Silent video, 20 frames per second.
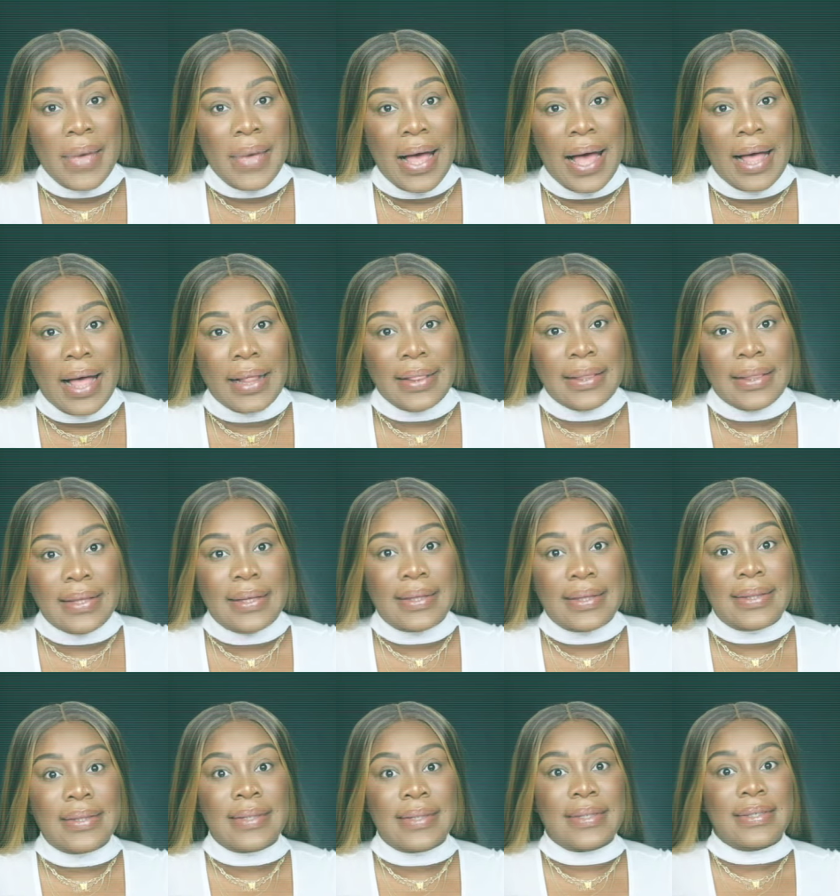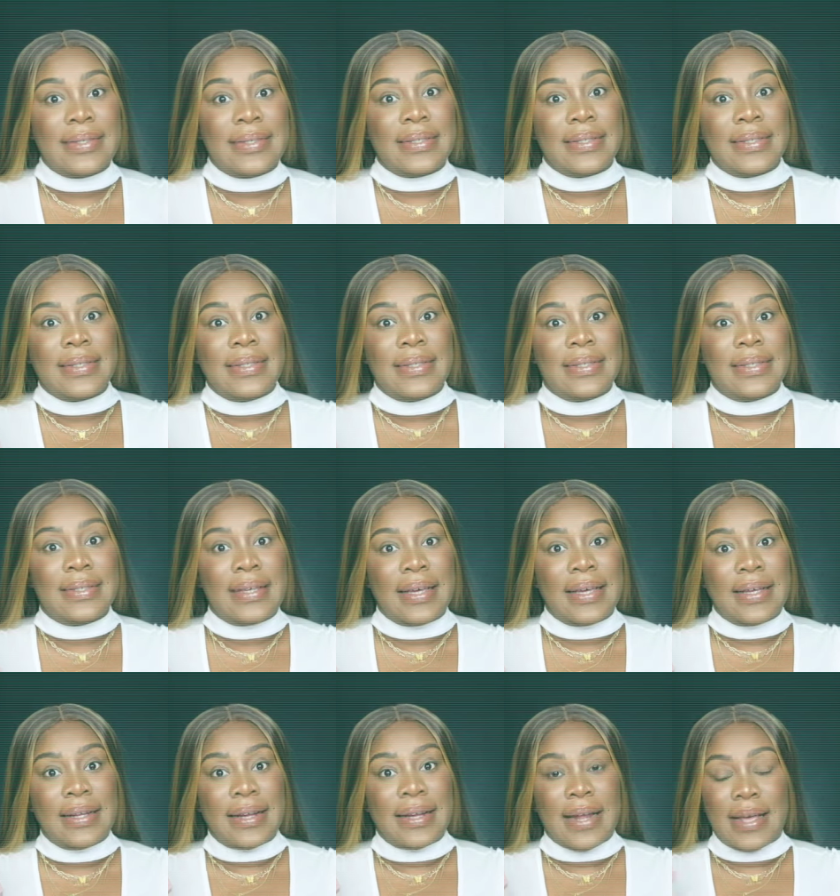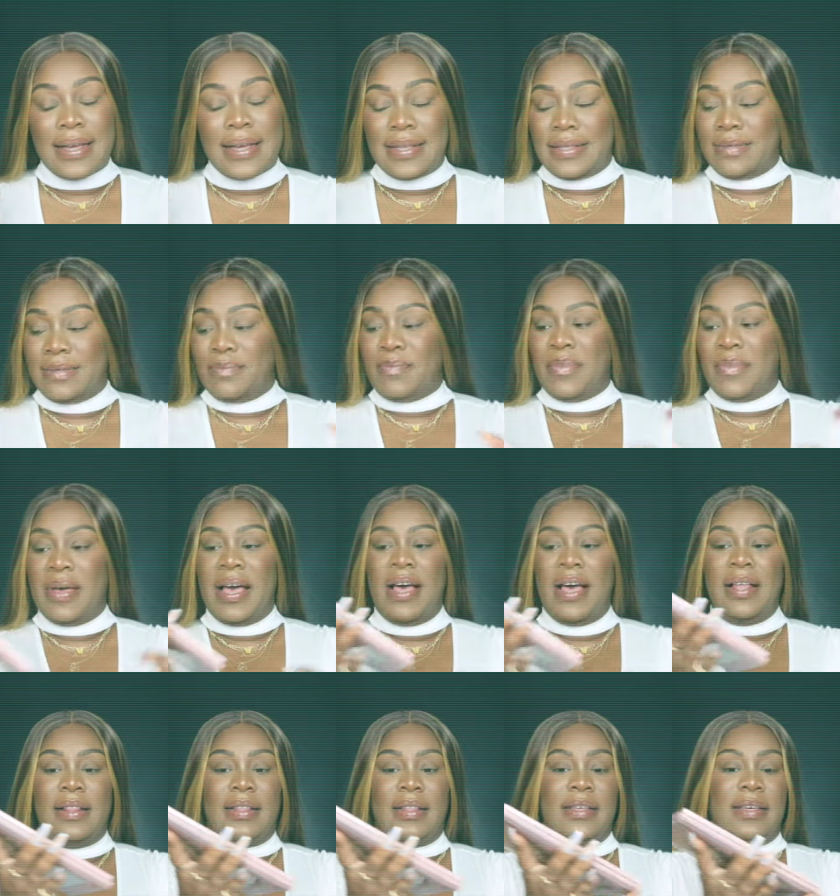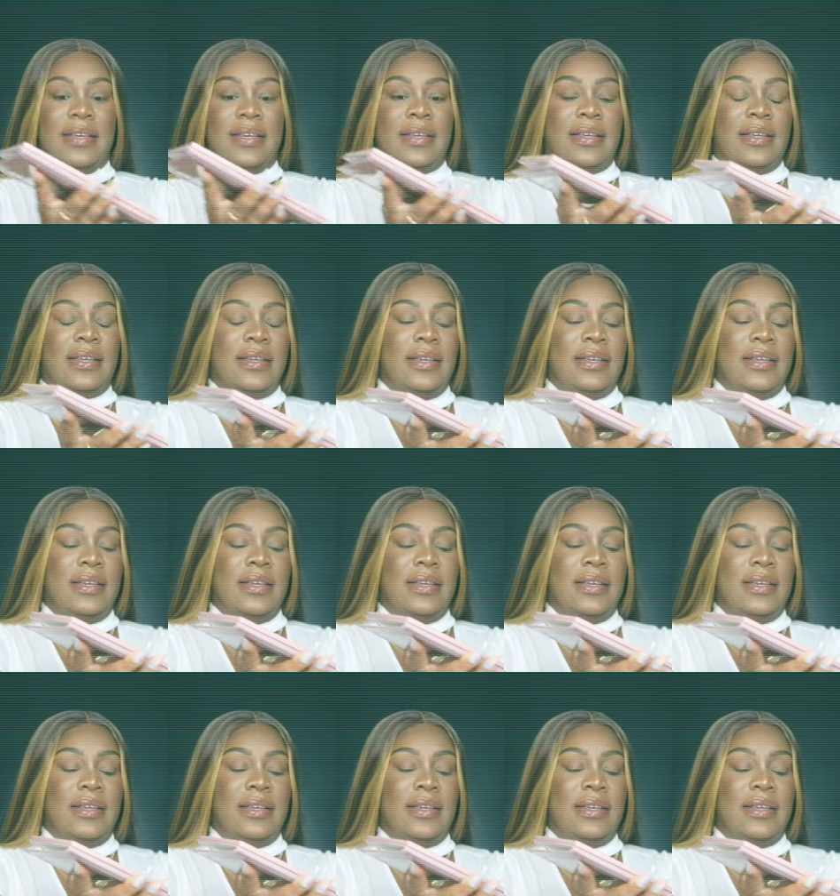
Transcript: palette, this is a nice palette.